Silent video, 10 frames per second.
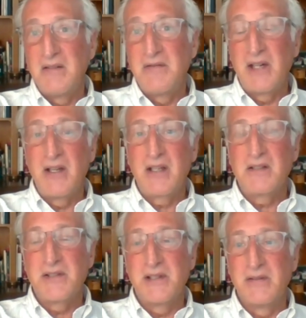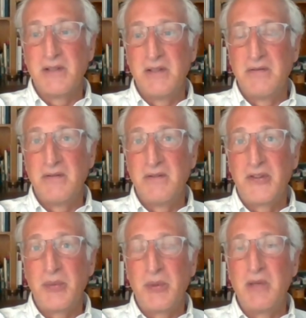very conservative
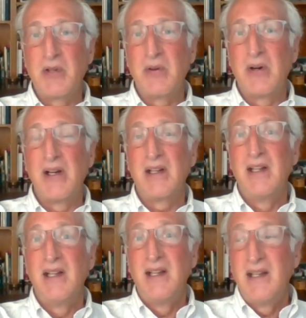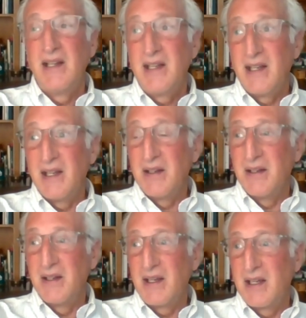Supreme Court,
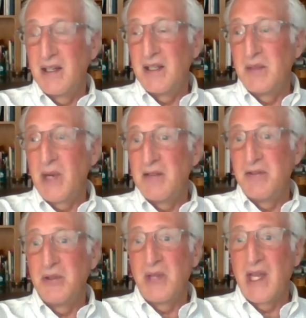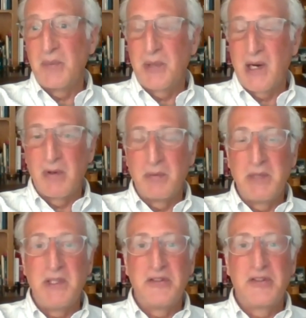and in my view, that
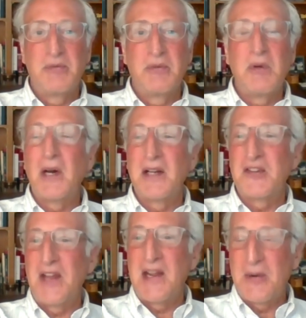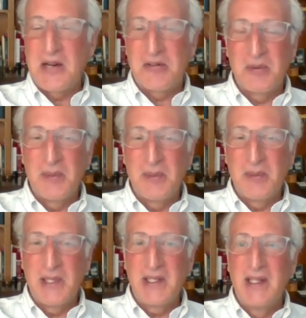probably means we want to stay away
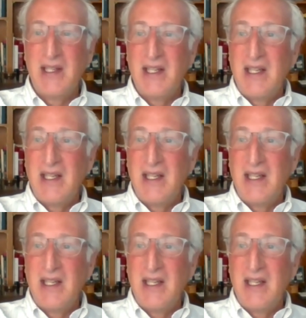from it.